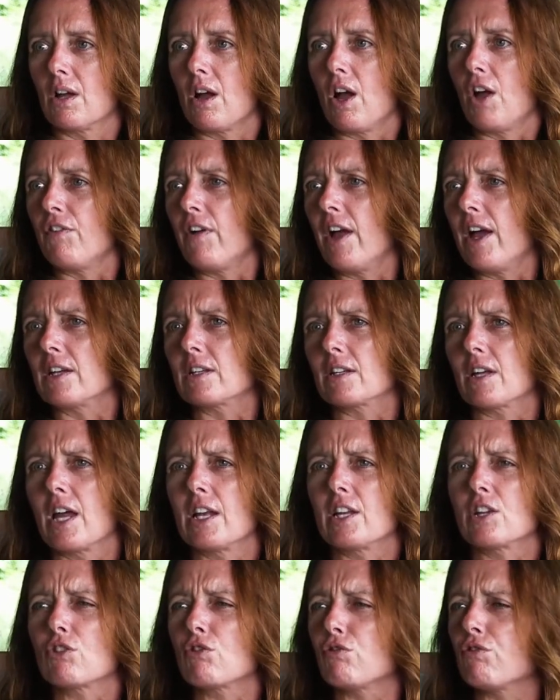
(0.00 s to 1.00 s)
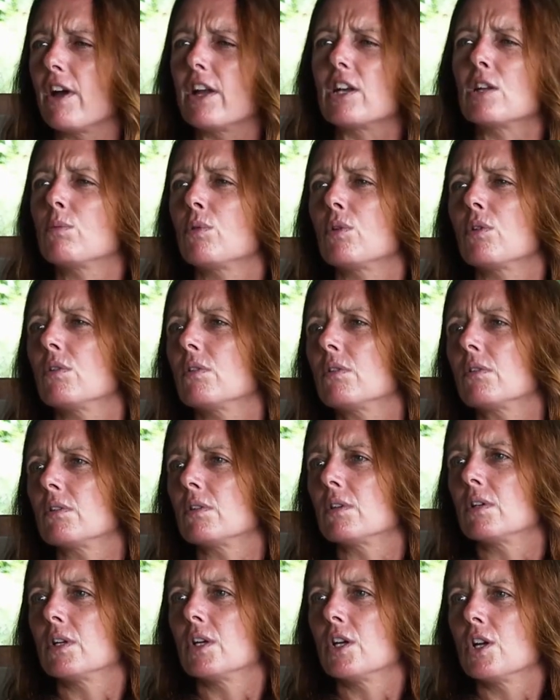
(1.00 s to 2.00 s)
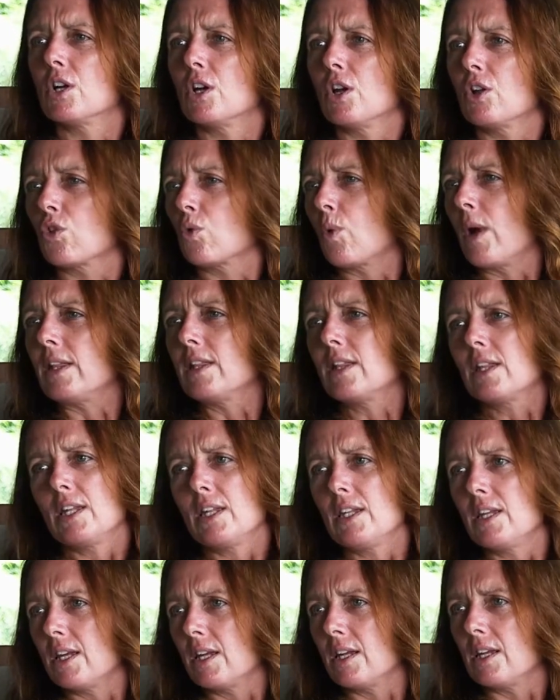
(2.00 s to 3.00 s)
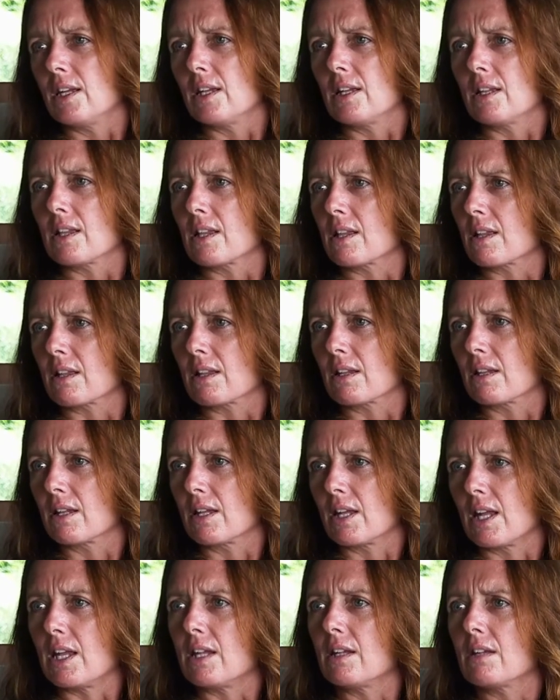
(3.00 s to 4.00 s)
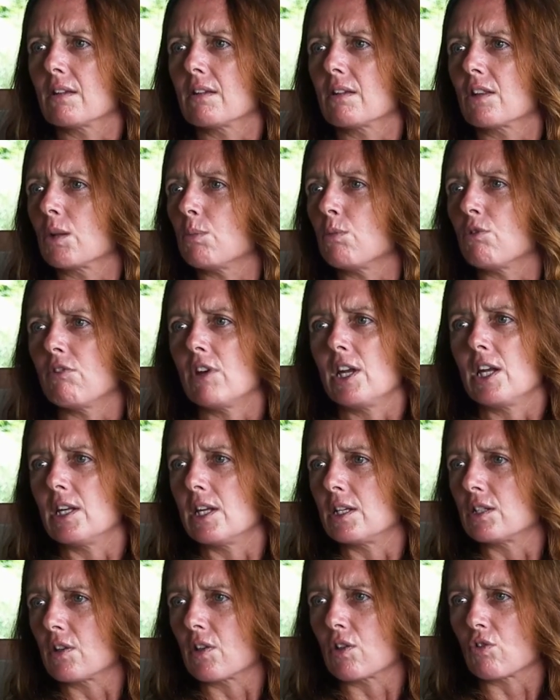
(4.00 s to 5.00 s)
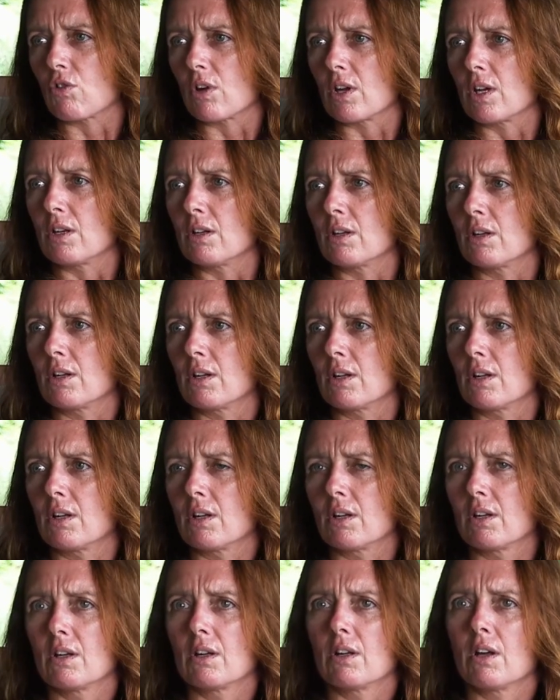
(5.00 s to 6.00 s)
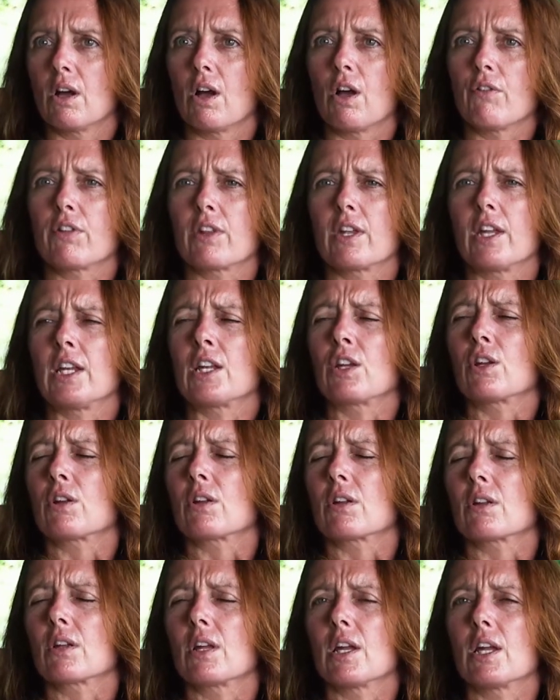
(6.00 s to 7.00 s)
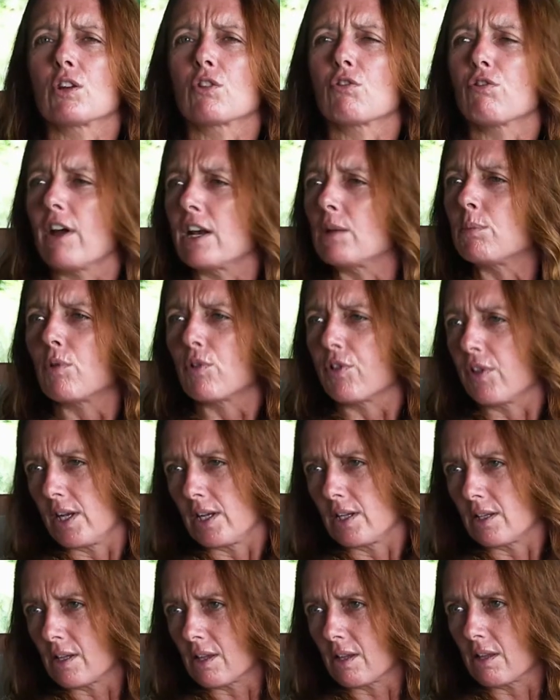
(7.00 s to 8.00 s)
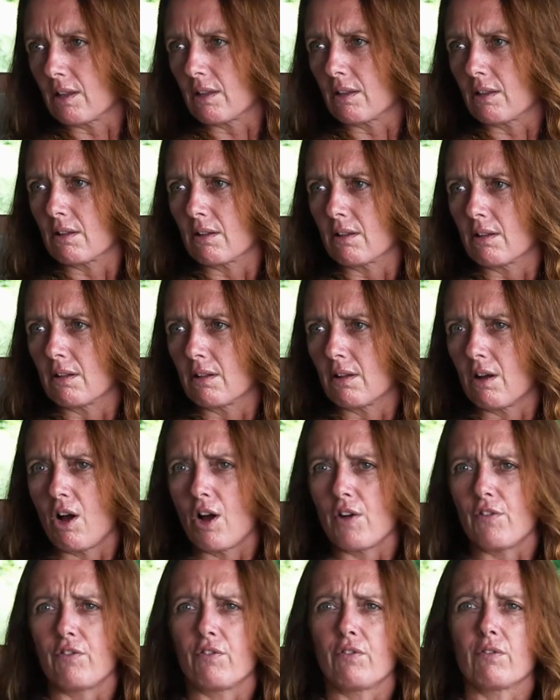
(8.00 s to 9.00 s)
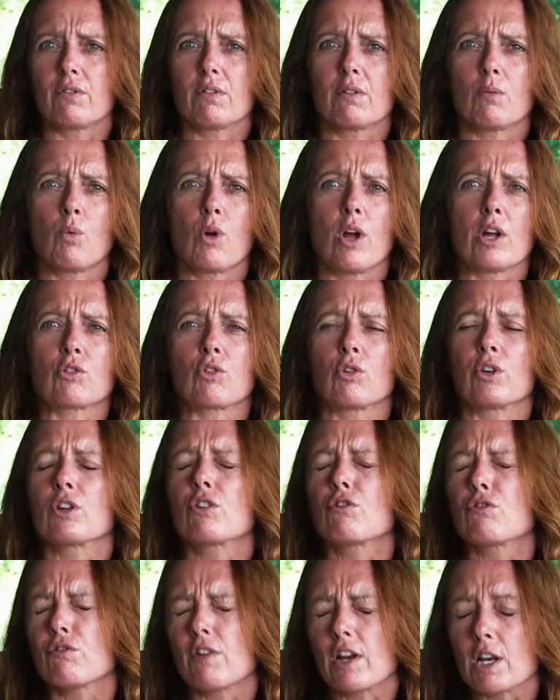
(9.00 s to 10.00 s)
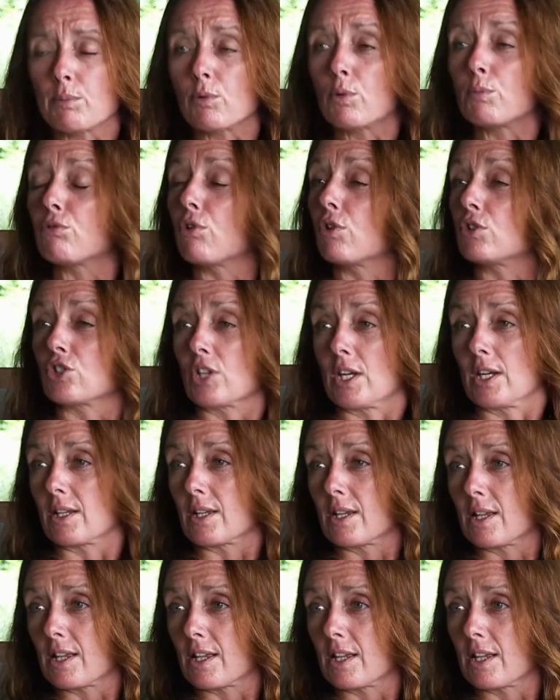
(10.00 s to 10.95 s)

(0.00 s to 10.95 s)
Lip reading: I've had an incredible 20 years in the marine industry. I've seen incredible things. I've worked on incredible projects.